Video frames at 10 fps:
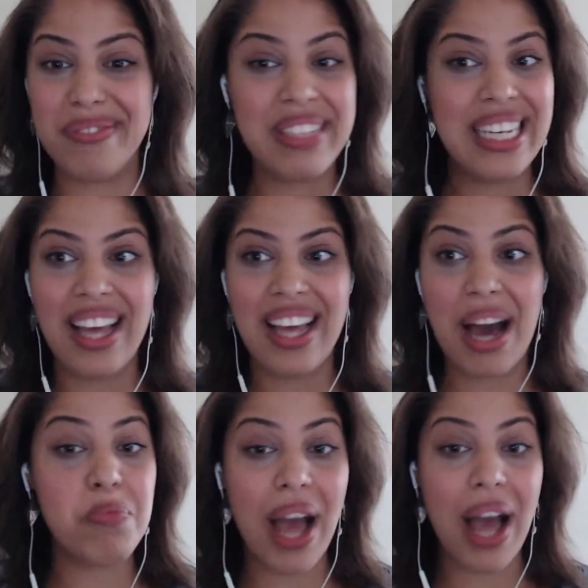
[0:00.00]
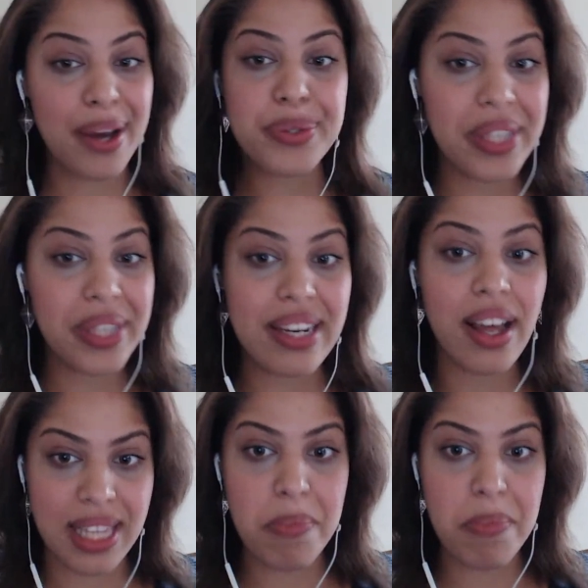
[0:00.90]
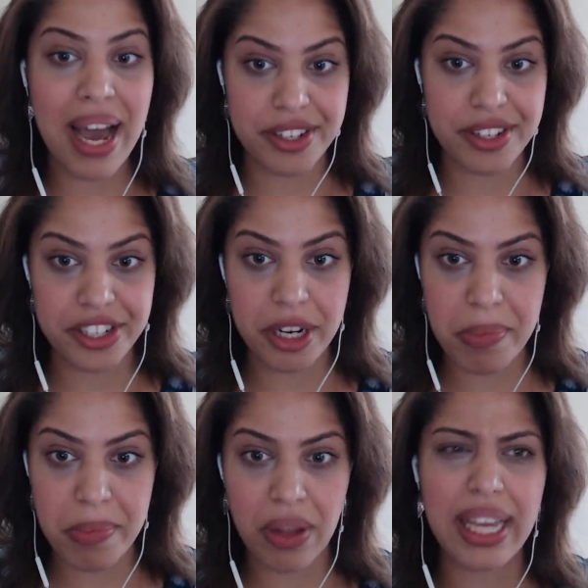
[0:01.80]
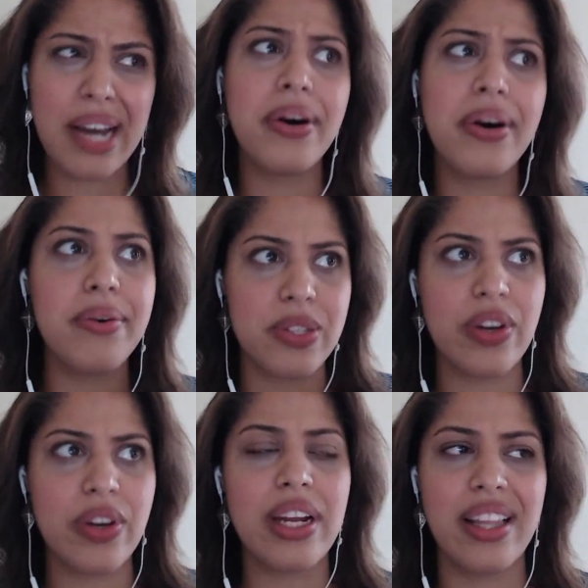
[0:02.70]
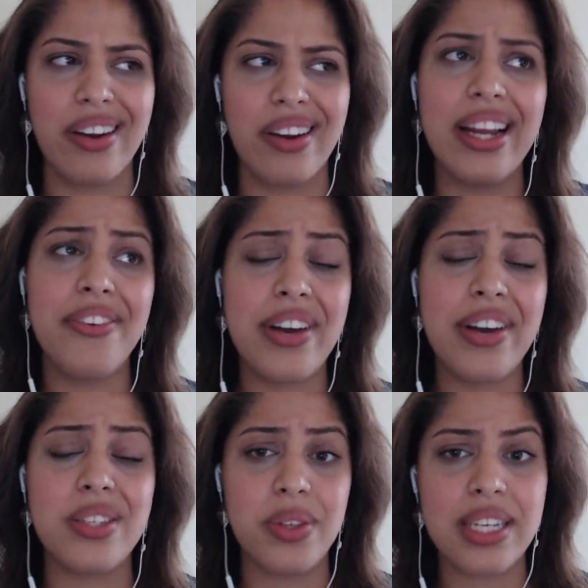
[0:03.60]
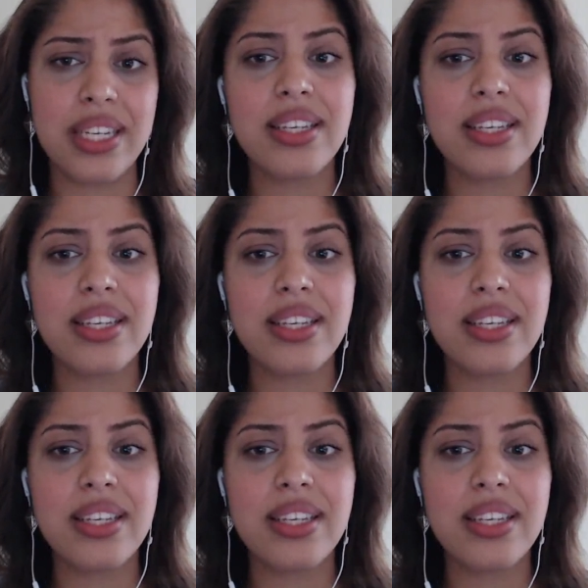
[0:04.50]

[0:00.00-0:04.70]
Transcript: I'm actually not that passionate about? Like I was very clear, if I do this, it's